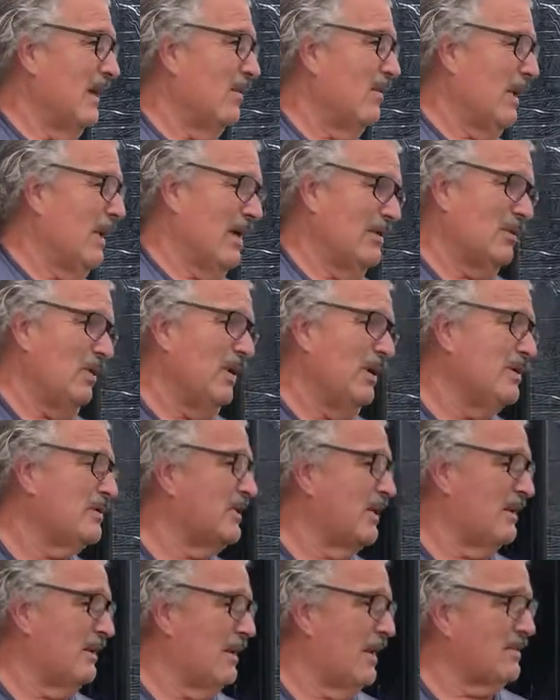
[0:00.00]
As long as
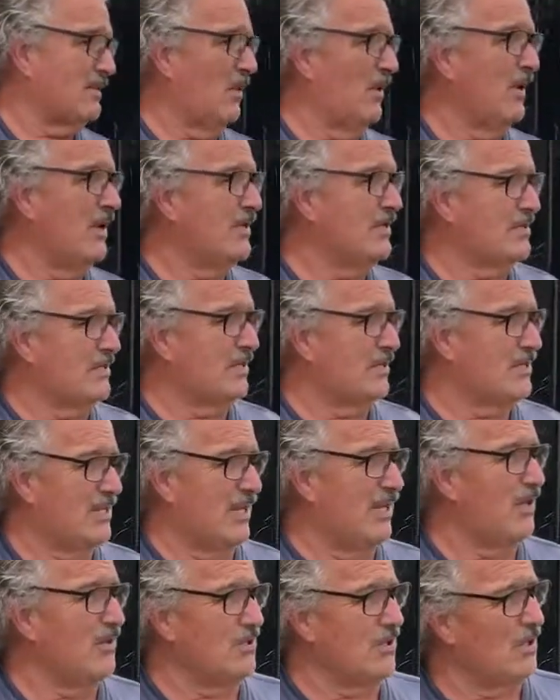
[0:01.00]
the
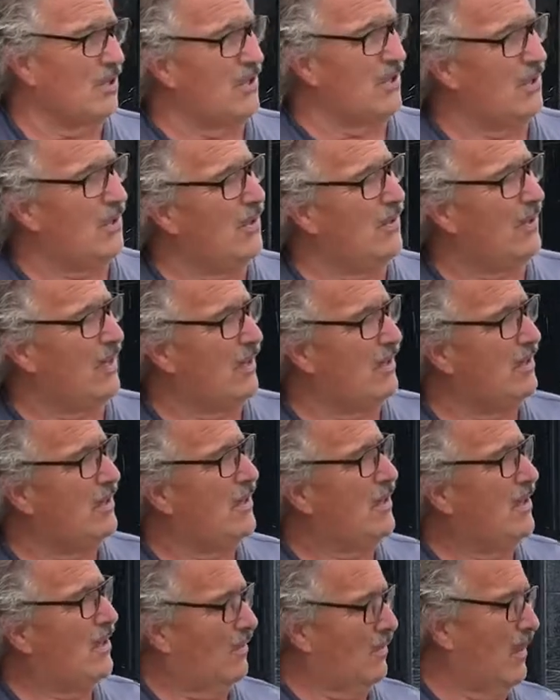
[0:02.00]
seals are good on the
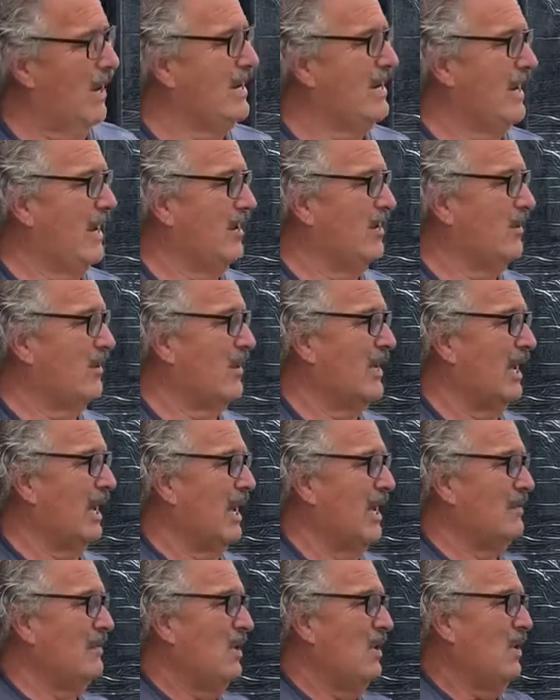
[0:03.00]
radiator
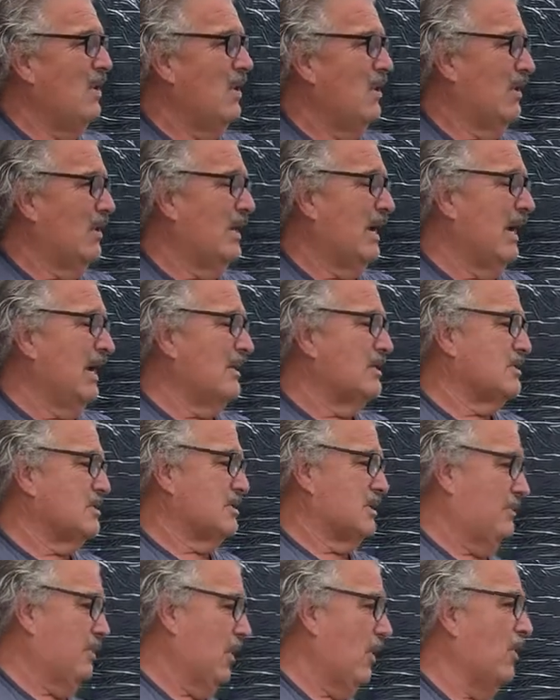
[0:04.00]
cap, okay, it's
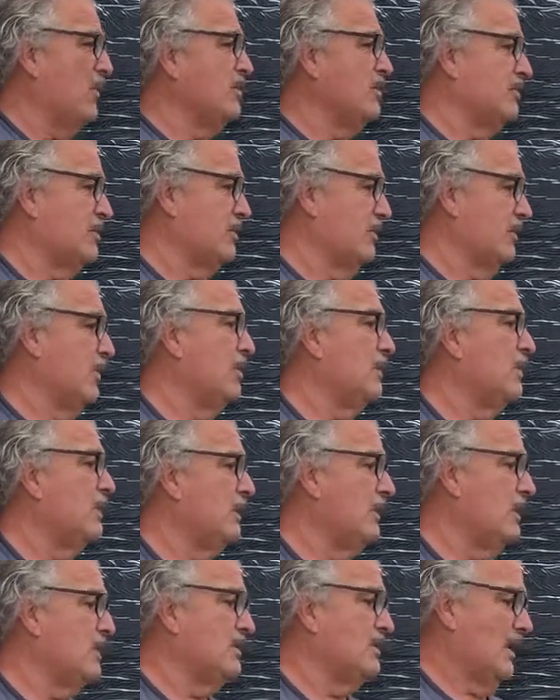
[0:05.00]
supposed to
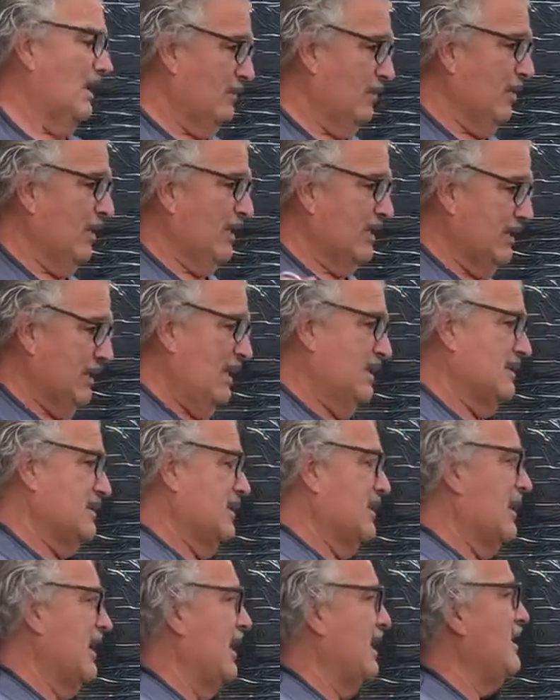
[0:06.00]
dump what it doesn't
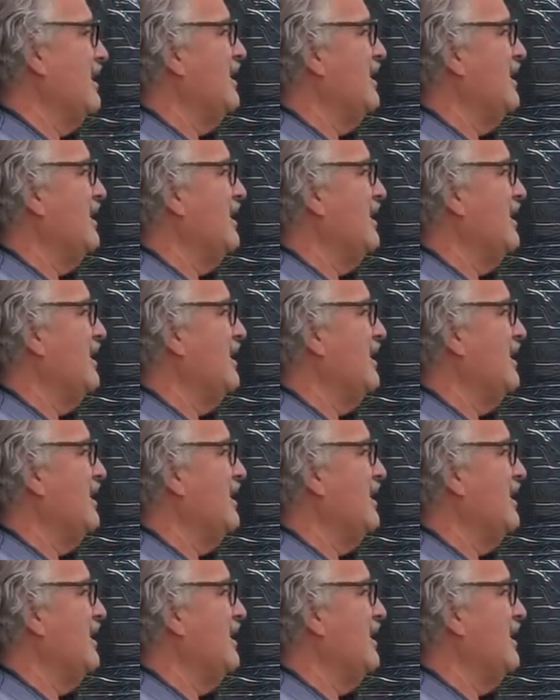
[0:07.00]
need